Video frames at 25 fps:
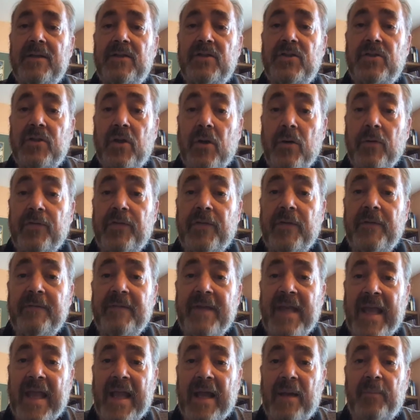Joseph
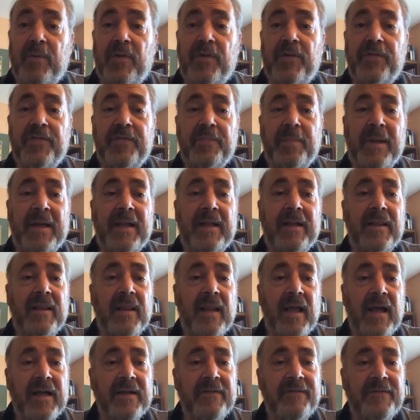Campbell spent a
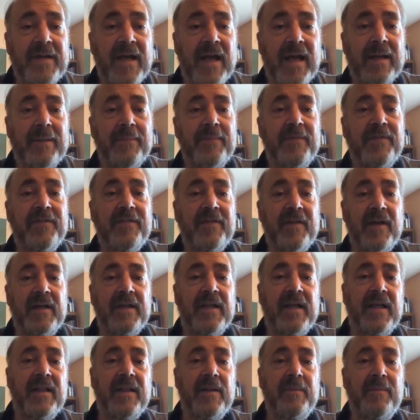lifetime
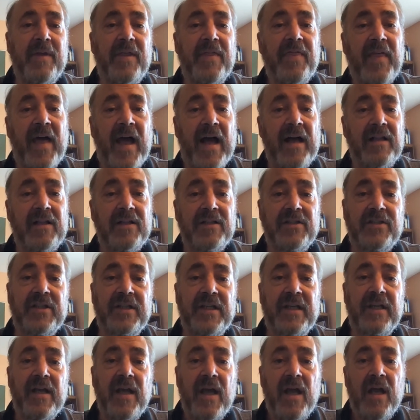studying the
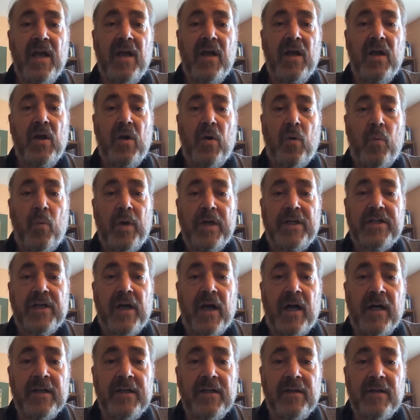mythology which
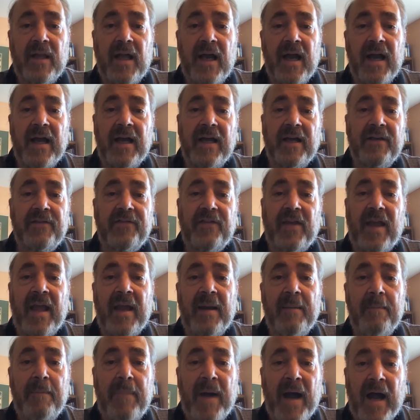underlies
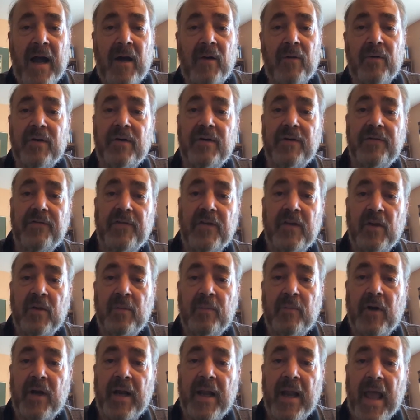and powers
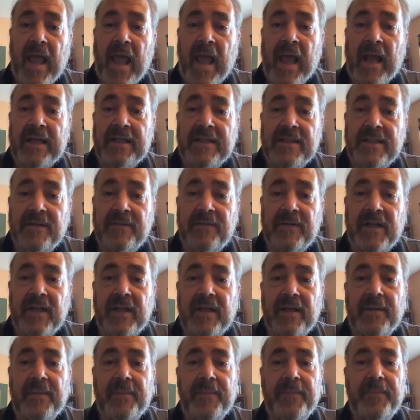human
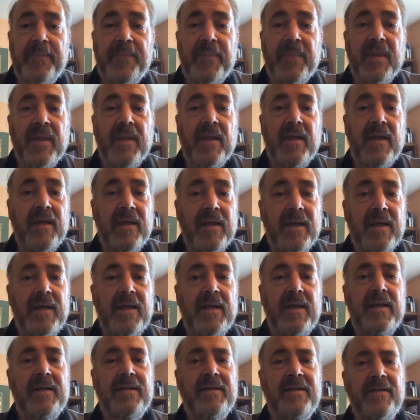activity.
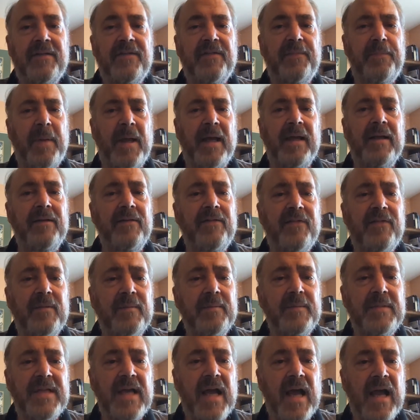To spend
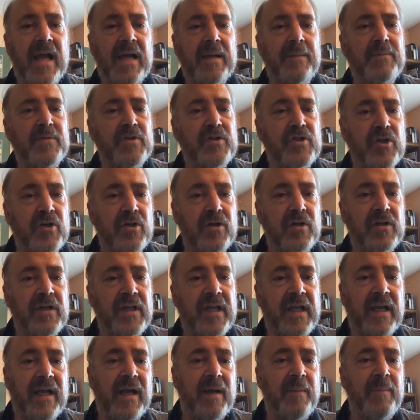some time
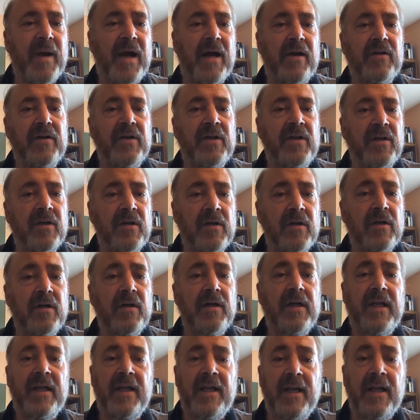journaling about
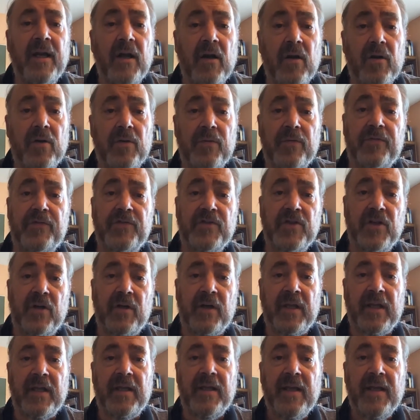your hero's
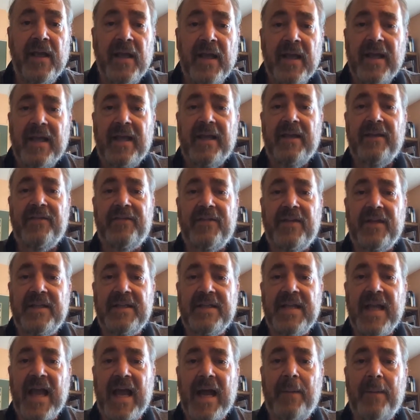journey is to
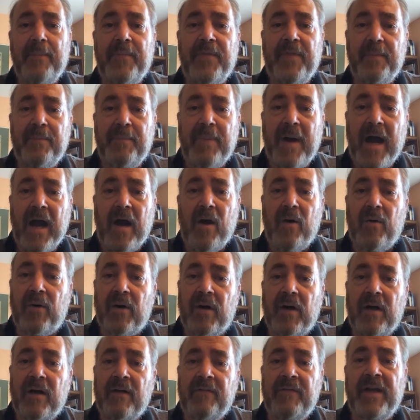tap the
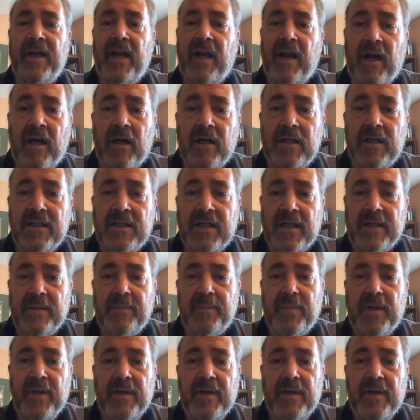power of an archetype